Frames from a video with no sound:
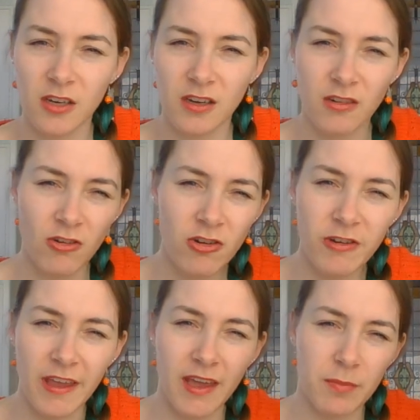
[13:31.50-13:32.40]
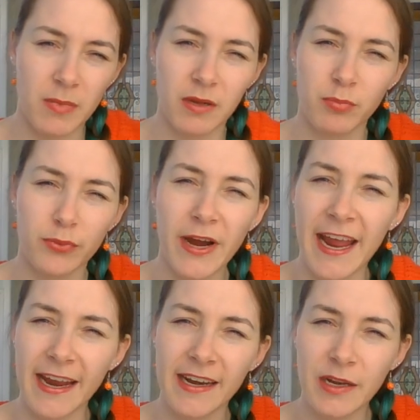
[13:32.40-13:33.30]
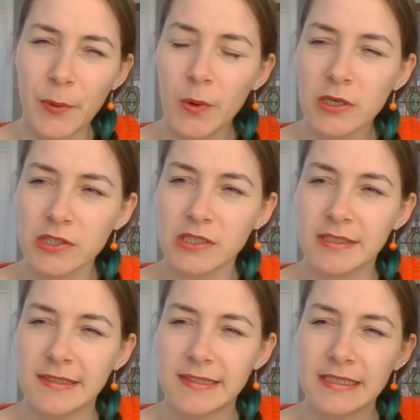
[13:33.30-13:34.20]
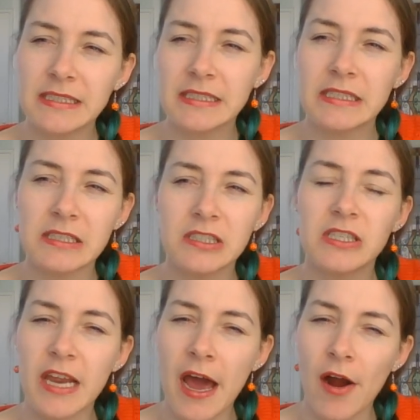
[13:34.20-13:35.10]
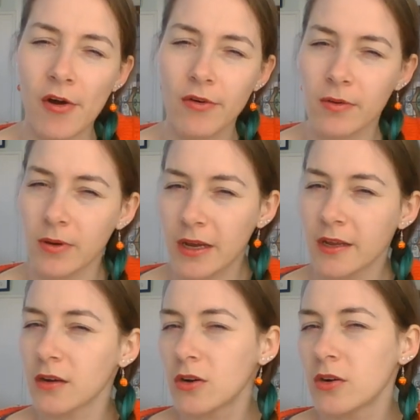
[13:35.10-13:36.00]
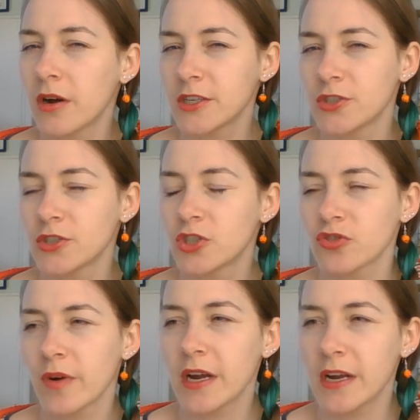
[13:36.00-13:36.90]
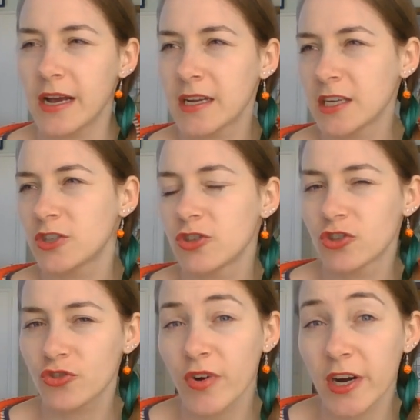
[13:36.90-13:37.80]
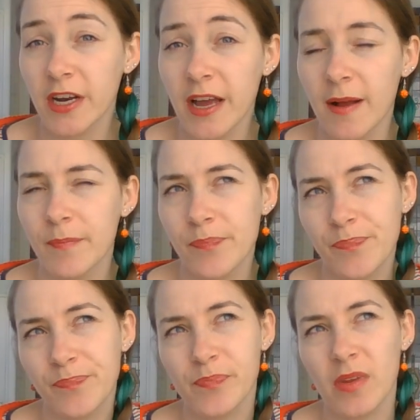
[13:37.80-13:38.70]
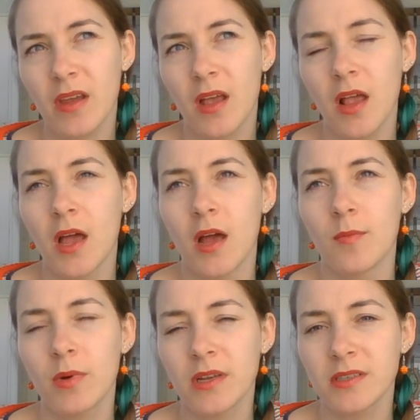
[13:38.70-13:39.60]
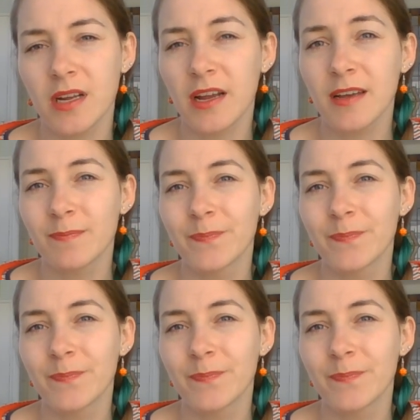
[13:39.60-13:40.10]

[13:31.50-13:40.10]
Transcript: gnawing at my brain. It was there, like, oh, I should try that. But I was like,